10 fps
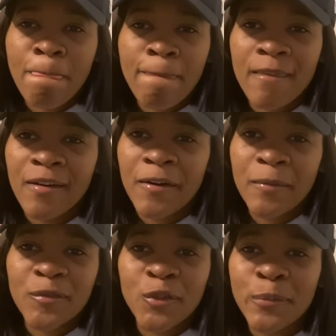um,
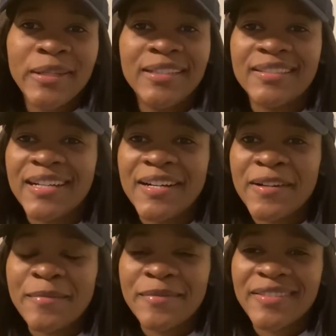so many
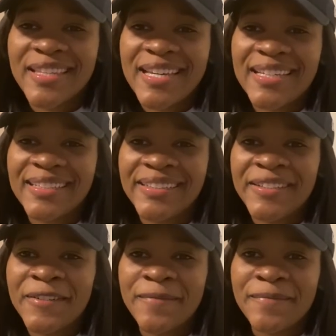times that
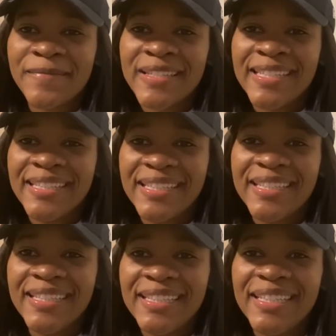um, he,
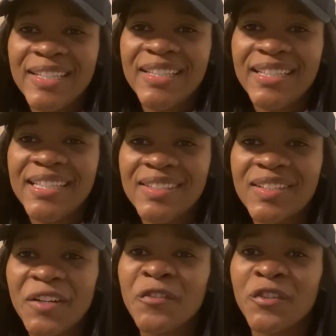he, he, he's
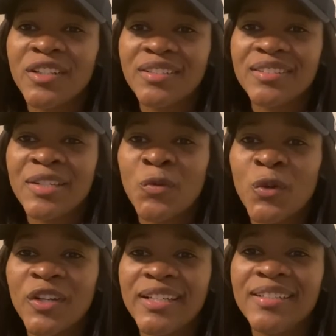covering us and
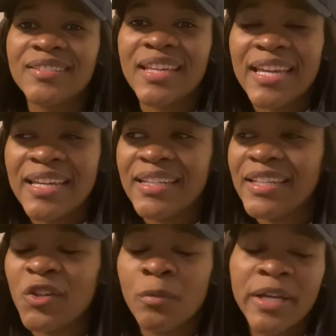we're in his hand and
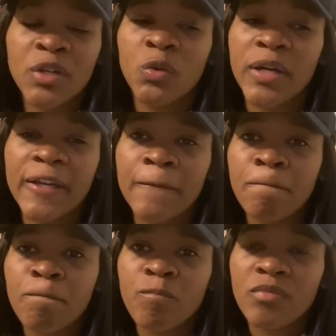he'll make a way.
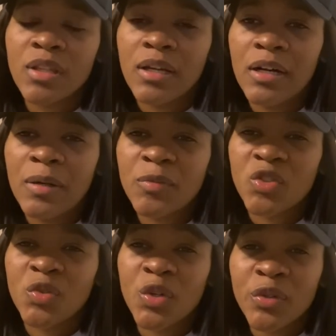Um, so
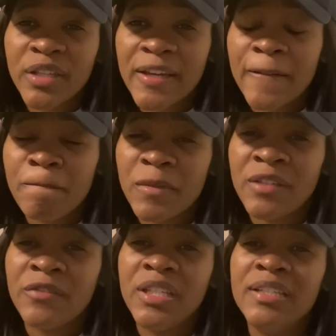know that
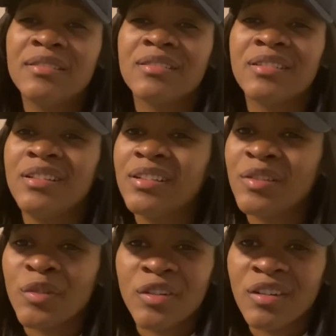if he is tugging
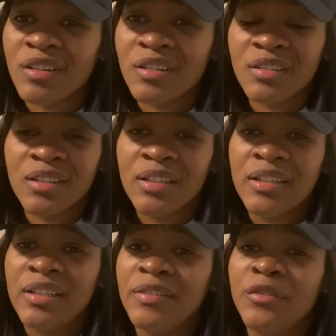on your heart,
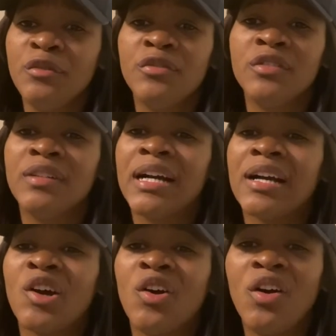if you feel God
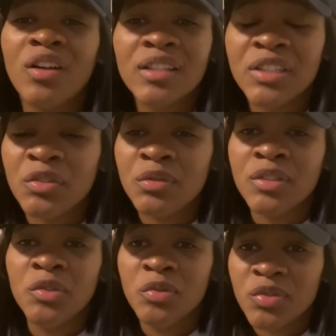calling you to
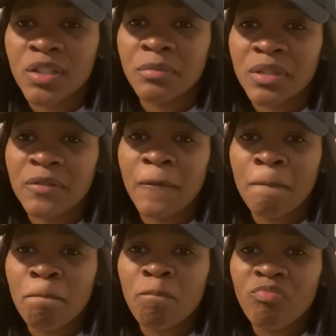do something
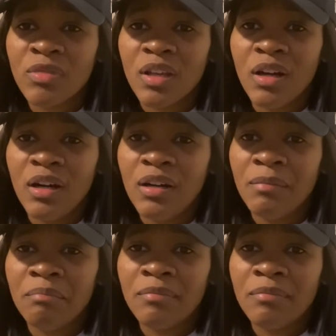um,